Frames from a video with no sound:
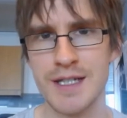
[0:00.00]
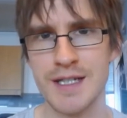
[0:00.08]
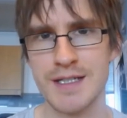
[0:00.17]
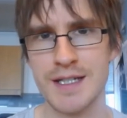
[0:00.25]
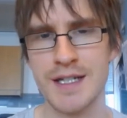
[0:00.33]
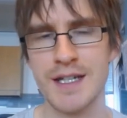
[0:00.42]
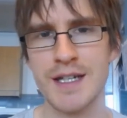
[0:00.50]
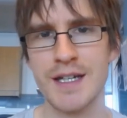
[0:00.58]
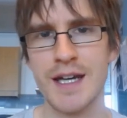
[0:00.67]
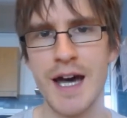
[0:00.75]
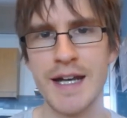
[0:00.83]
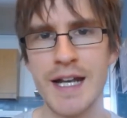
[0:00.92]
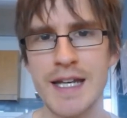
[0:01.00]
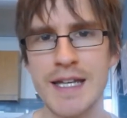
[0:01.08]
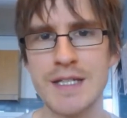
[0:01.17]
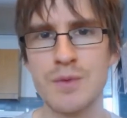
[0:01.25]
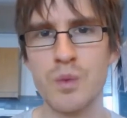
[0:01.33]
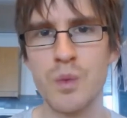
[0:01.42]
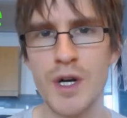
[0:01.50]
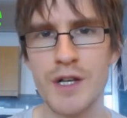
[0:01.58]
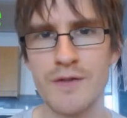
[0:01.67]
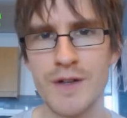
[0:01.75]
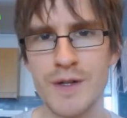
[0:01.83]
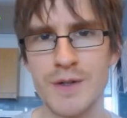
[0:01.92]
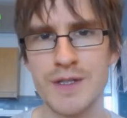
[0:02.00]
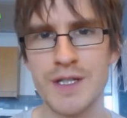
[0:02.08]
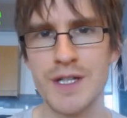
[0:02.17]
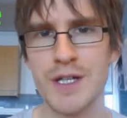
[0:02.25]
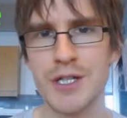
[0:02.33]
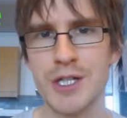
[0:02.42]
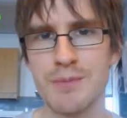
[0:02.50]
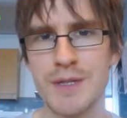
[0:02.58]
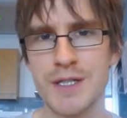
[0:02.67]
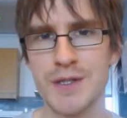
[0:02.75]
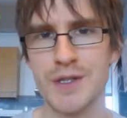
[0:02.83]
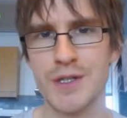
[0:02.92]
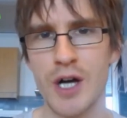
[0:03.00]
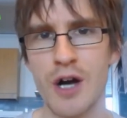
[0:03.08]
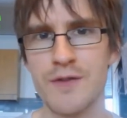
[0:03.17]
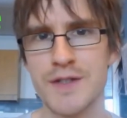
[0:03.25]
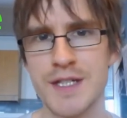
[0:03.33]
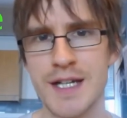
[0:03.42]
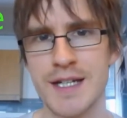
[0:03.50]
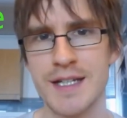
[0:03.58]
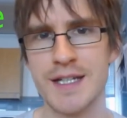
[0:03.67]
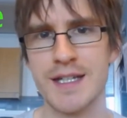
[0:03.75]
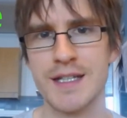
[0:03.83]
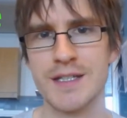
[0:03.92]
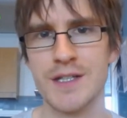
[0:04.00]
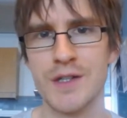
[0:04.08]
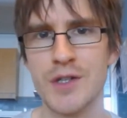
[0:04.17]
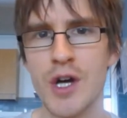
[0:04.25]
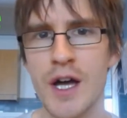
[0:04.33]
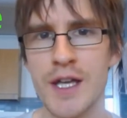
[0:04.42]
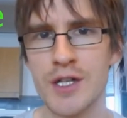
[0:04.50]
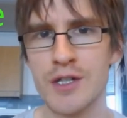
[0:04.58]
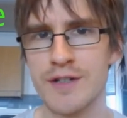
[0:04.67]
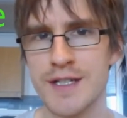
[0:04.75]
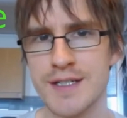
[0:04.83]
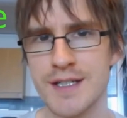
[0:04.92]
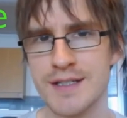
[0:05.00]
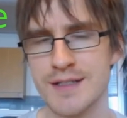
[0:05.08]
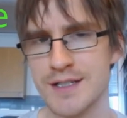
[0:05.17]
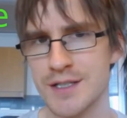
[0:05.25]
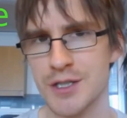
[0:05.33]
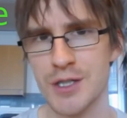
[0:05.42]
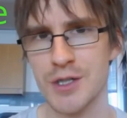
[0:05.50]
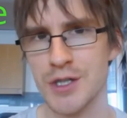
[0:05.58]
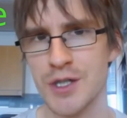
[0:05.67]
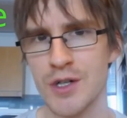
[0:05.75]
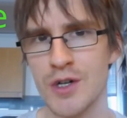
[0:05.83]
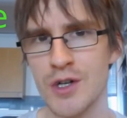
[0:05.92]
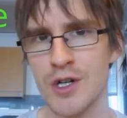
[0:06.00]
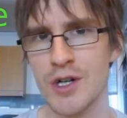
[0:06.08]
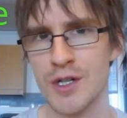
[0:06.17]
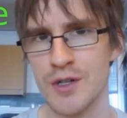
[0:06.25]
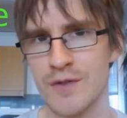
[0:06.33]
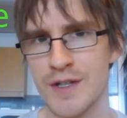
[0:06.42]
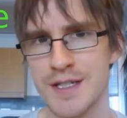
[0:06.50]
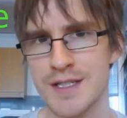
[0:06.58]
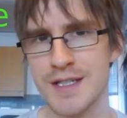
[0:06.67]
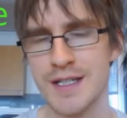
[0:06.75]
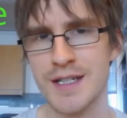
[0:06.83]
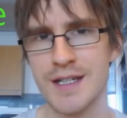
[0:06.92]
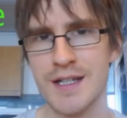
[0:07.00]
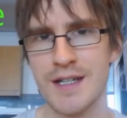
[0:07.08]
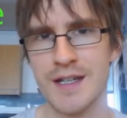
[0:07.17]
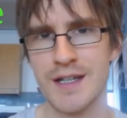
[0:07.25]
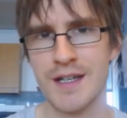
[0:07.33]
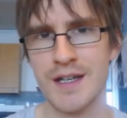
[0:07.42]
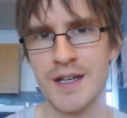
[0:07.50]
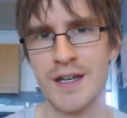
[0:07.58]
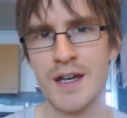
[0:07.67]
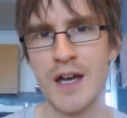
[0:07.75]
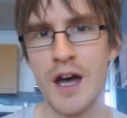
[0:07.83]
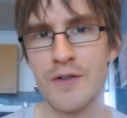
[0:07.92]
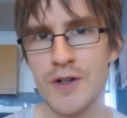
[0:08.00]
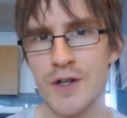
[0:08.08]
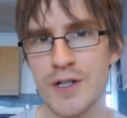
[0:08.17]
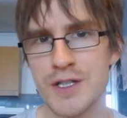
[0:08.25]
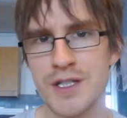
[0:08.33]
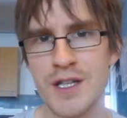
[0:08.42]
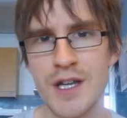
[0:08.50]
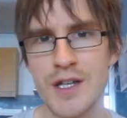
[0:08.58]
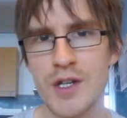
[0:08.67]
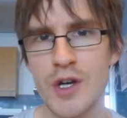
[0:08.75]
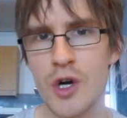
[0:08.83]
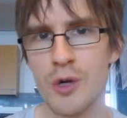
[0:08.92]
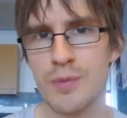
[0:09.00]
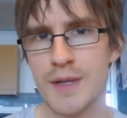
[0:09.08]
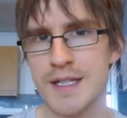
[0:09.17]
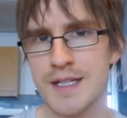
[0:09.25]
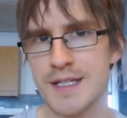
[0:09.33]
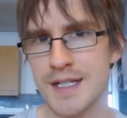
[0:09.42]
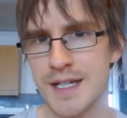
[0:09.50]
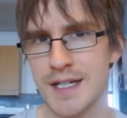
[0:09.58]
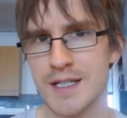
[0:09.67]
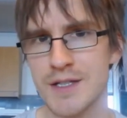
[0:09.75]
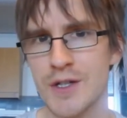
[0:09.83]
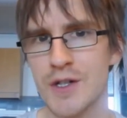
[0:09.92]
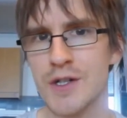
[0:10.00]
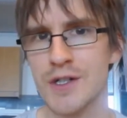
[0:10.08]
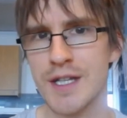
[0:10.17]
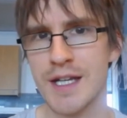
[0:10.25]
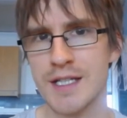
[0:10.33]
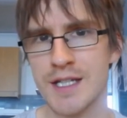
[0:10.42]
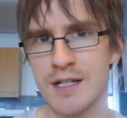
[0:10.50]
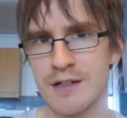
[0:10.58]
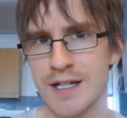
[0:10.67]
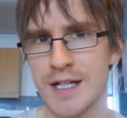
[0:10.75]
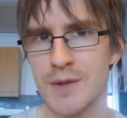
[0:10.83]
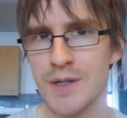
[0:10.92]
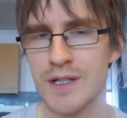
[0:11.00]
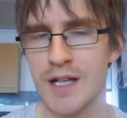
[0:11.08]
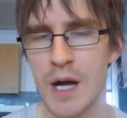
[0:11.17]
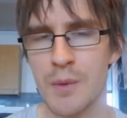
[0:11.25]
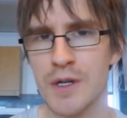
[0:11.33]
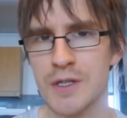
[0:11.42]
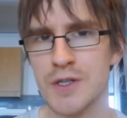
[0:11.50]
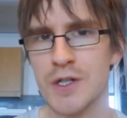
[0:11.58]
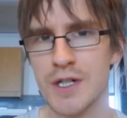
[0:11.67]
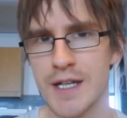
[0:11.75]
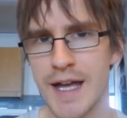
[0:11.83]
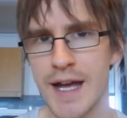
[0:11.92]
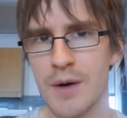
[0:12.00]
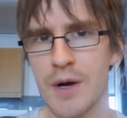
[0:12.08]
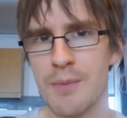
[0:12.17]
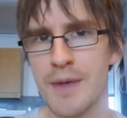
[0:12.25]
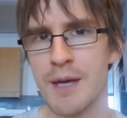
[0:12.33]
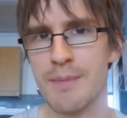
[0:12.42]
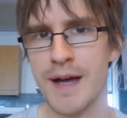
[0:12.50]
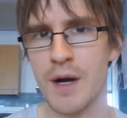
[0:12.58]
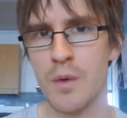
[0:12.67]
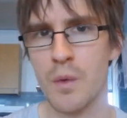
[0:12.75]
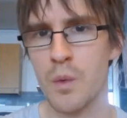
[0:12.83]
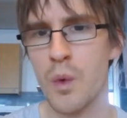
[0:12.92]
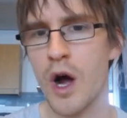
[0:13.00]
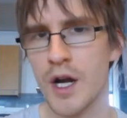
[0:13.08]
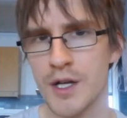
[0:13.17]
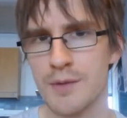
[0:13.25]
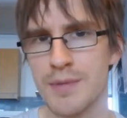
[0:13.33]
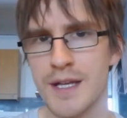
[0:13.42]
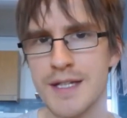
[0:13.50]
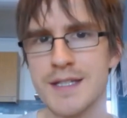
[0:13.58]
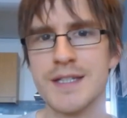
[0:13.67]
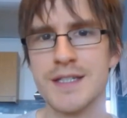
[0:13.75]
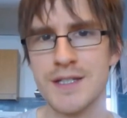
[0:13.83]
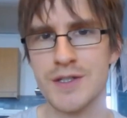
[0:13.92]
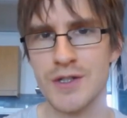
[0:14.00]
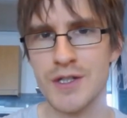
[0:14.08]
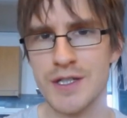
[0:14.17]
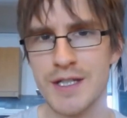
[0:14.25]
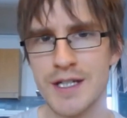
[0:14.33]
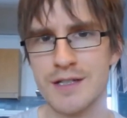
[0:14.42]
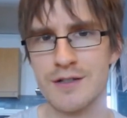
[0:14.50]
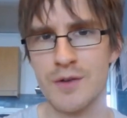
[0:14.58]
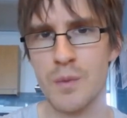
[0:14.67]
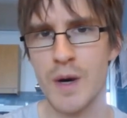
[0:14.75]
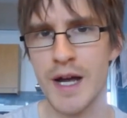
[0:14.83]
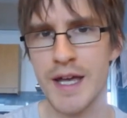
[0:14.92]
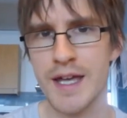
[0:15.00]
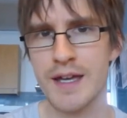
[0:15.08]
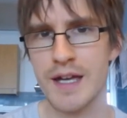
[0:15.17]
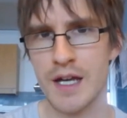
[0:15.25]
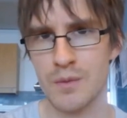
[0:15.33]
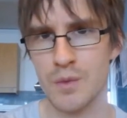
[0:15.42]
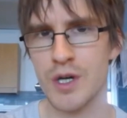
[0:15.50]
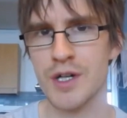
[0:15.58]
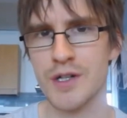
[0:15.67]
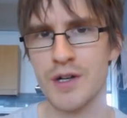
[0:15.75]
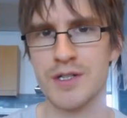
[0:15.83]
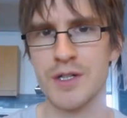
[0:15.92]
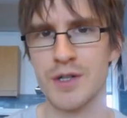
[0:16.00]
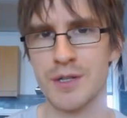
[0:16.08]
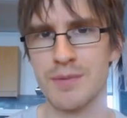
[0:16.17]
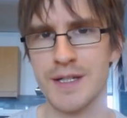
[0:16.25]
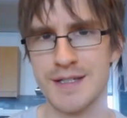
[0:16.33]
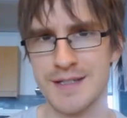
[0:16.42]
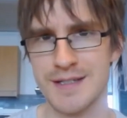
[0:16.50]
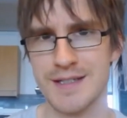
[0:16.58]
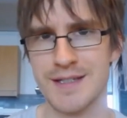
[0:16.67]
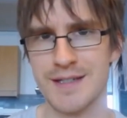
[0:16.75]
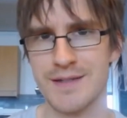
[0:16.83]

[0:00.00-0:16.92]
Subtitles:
data, and at least one of those should be stored off-site, so not at your research institution or university. Of course, not all places that you can store your data are equal, and we'll talk now a bit about what are good places to store your data and why, and what are not so good places.